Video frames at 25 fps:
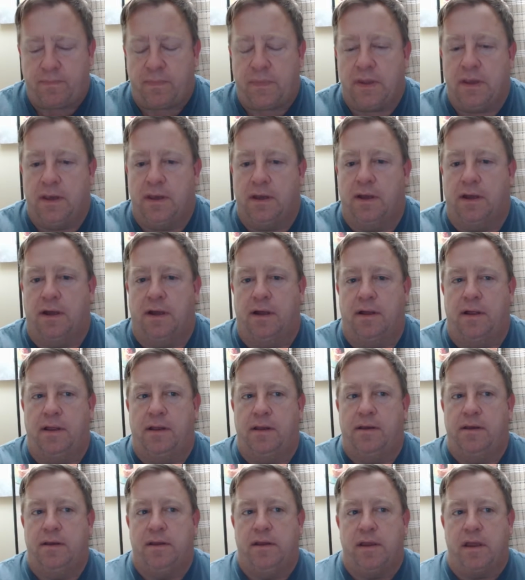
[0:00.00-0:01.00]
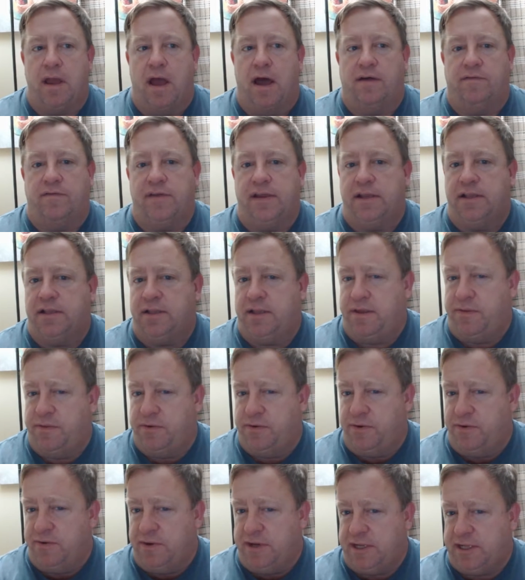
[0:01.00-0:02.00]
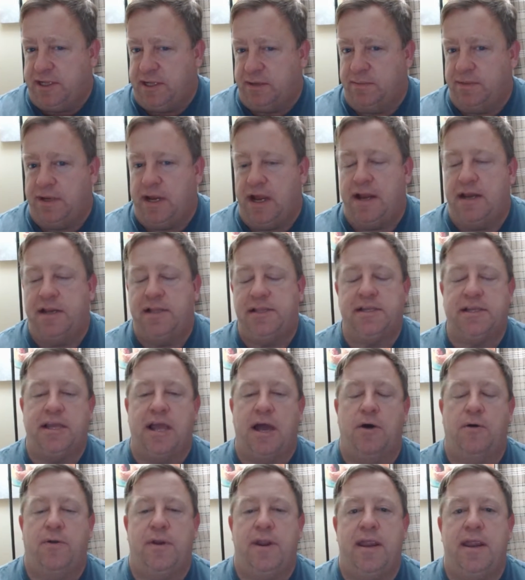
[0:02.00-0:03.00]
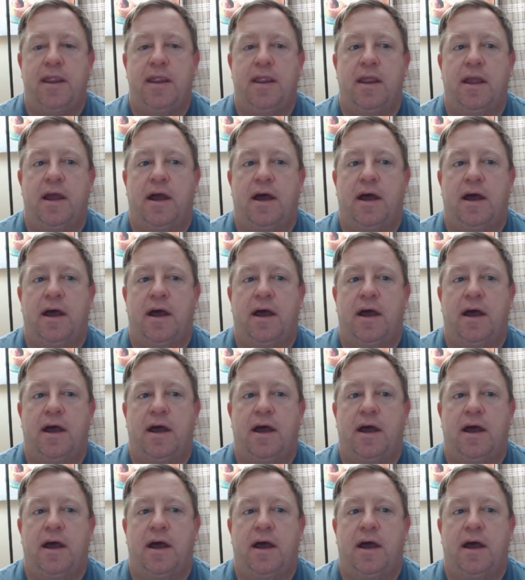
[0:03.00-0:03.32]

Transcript: uh, obviously they're doing some kind of scouting.